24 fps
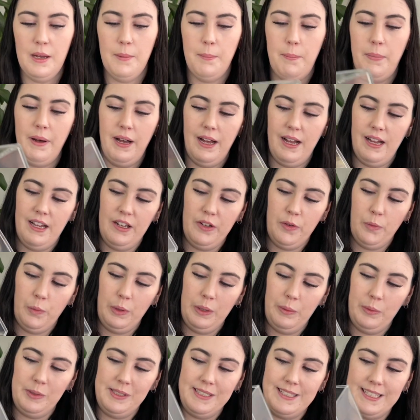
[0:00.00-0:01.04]
but
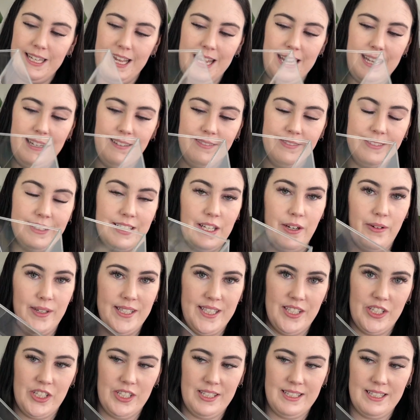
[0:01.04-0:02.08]
we will see. So
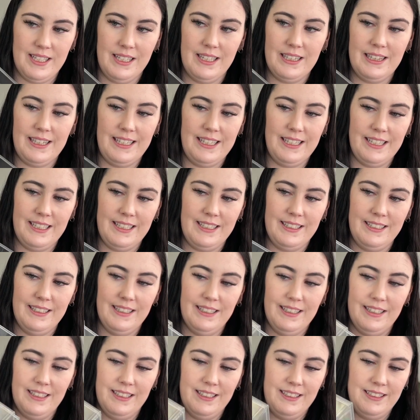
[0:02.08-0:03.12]
it's just a clear
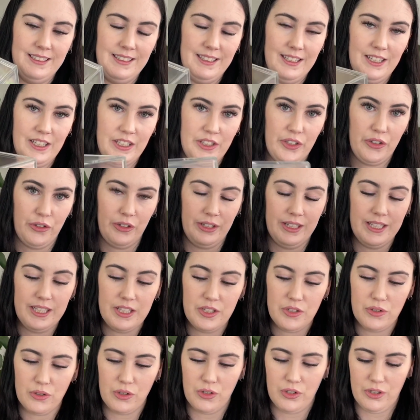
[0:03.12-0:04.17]

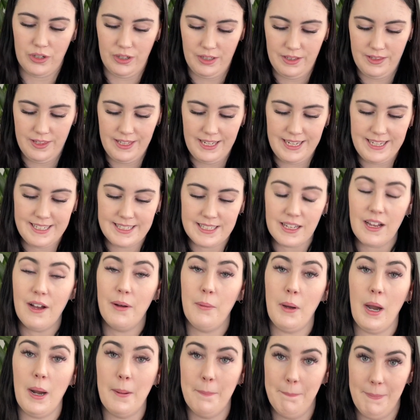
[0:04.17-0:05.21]
acrylic drawer. These
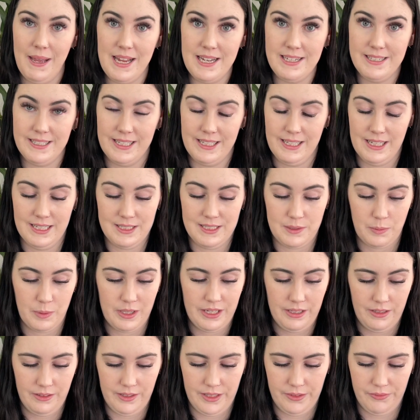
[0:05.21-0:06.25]
are amazing as
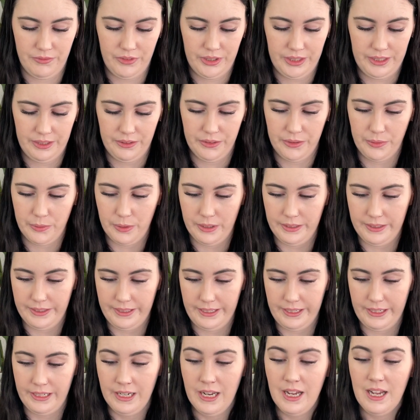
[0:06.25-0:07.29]
well. They're really good
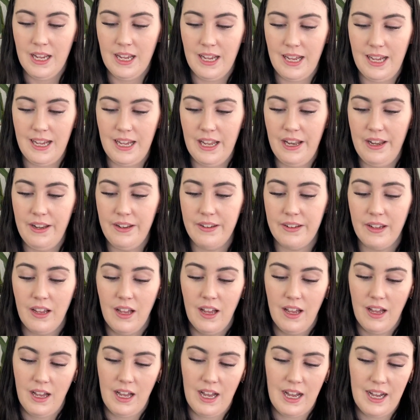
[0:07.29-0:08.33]
quality, and
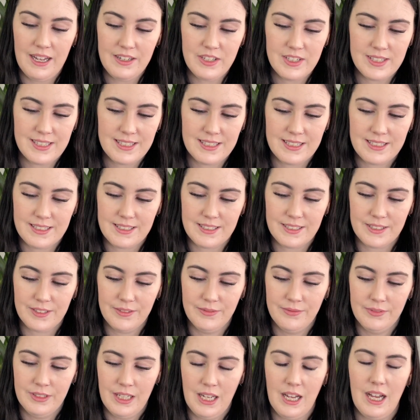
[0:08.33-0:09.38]
I
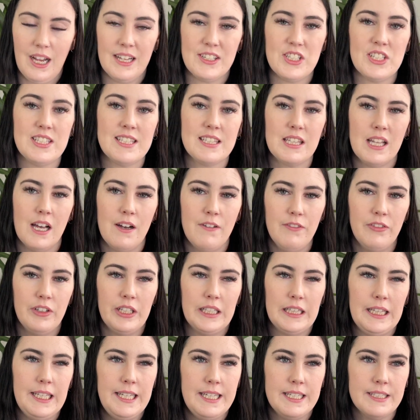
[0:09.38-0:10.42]
just love
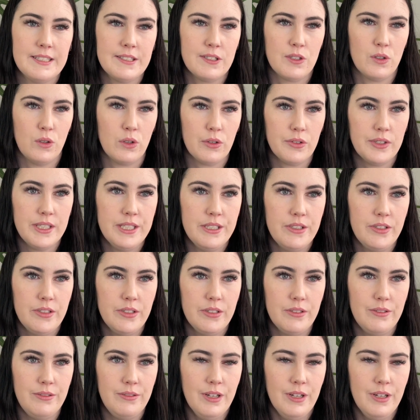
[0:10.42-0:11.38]
clear storage.